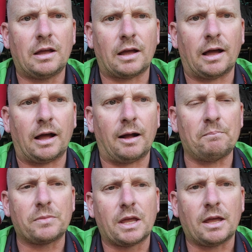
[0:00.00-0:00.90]
And
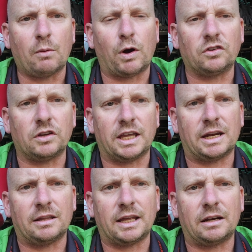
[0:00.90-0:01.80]
once
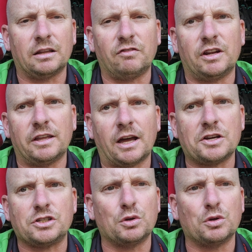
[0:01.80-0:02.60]
again, at the end of the videos,